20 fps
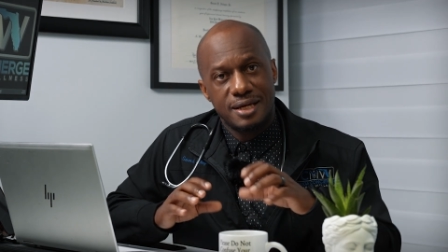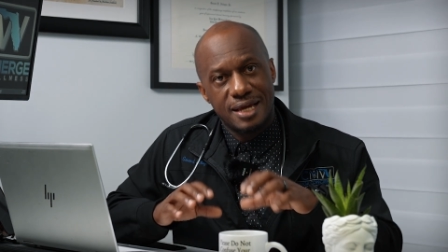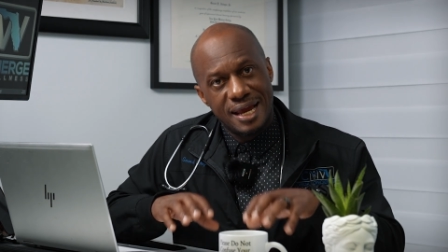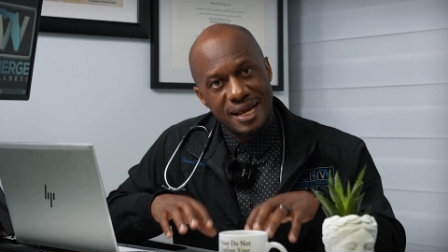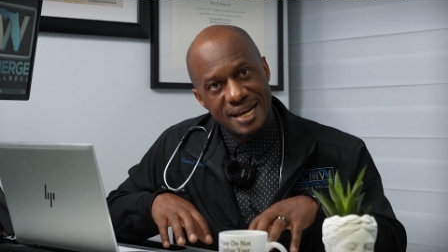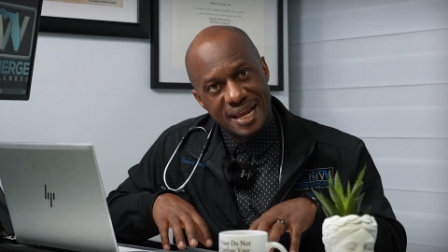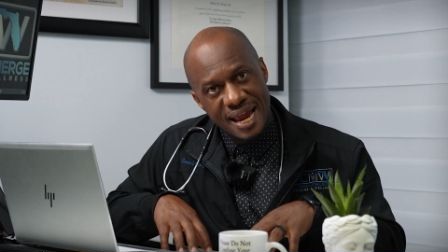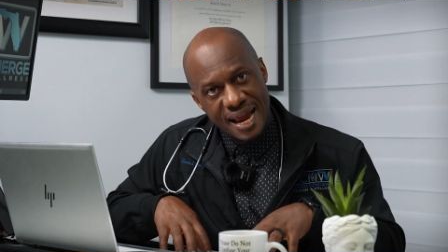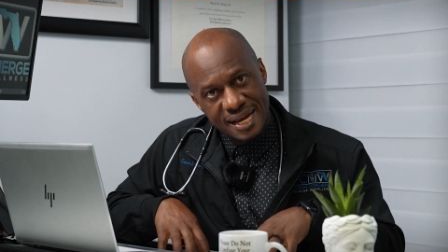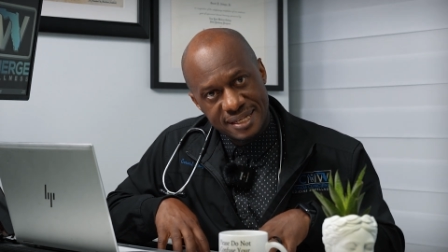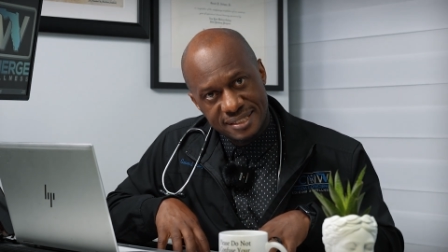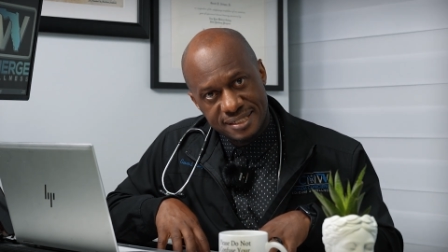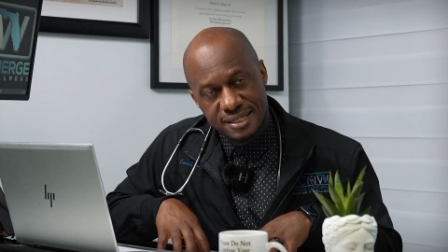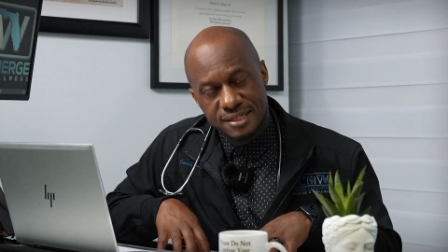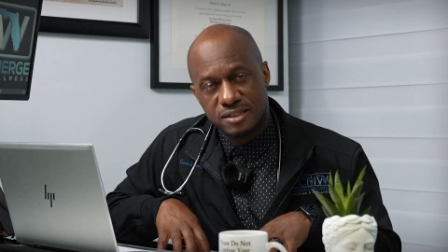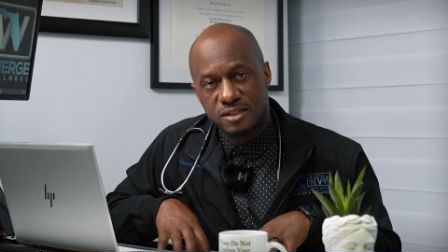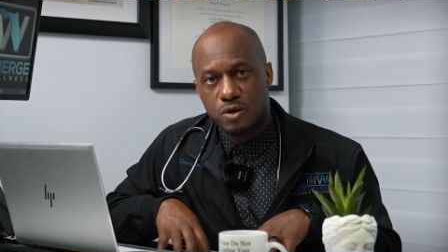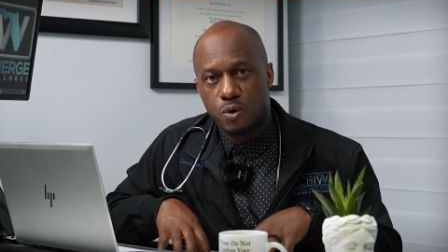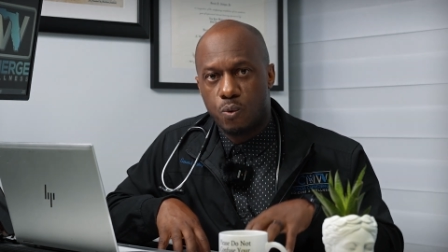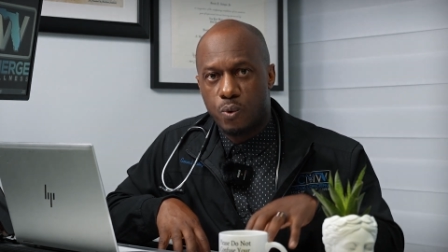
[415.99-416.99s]

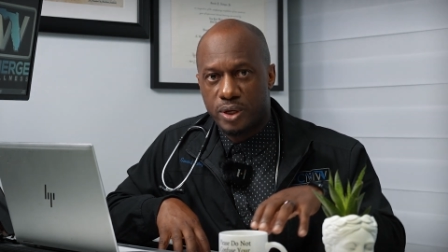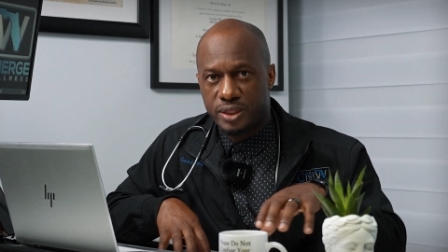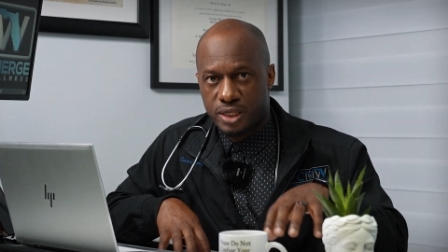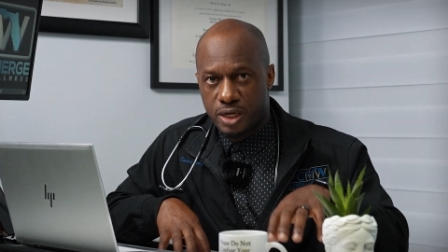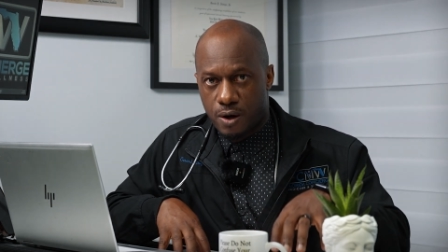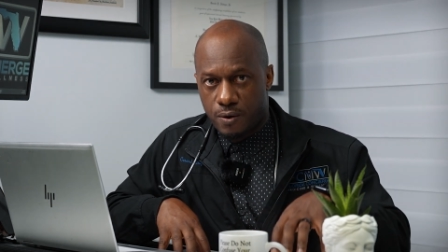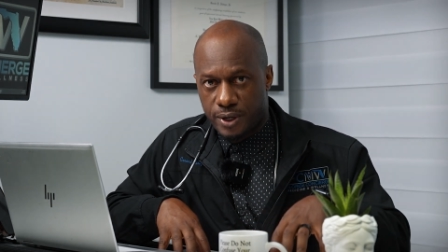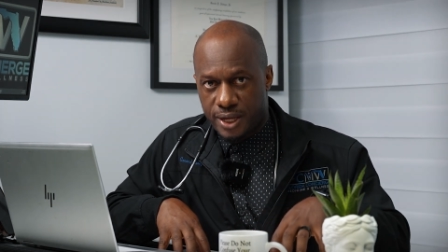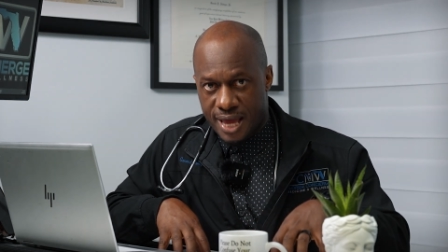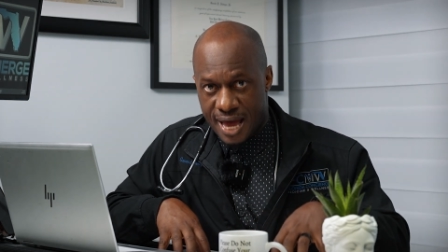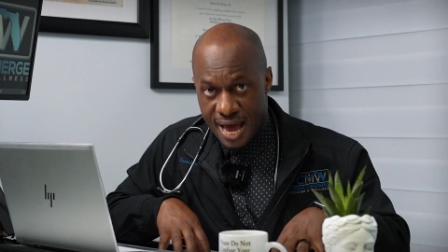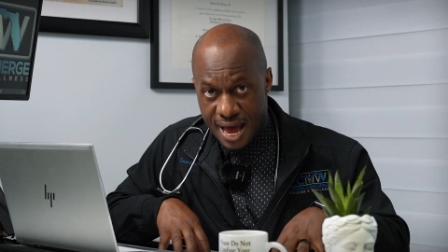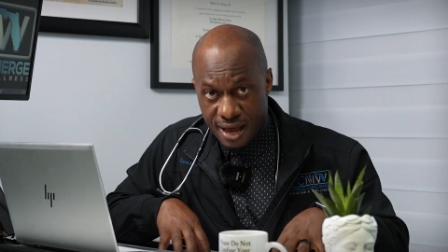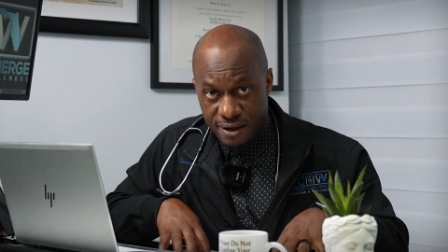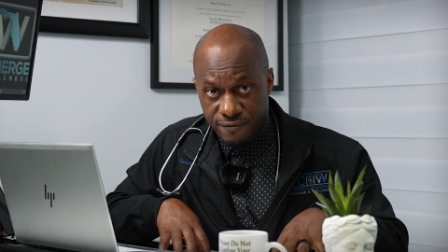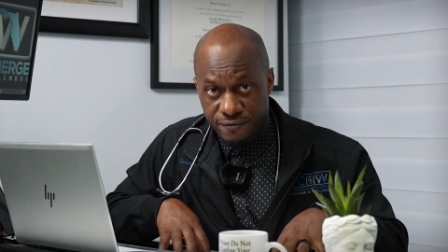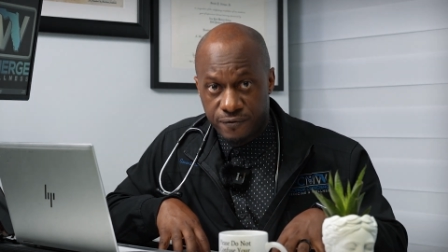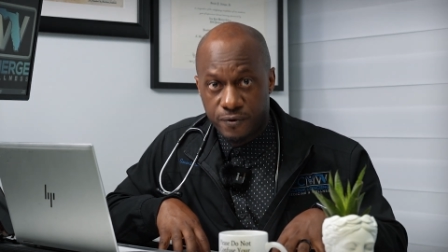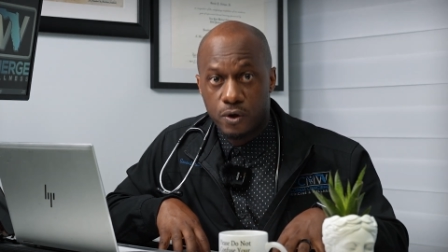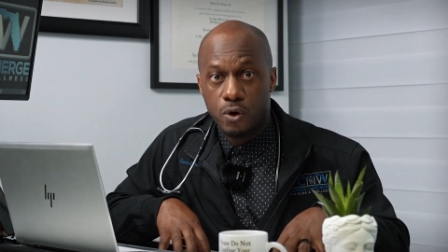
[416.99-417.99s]
enhances what they already
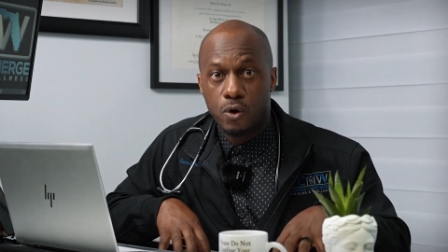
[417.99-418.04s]
have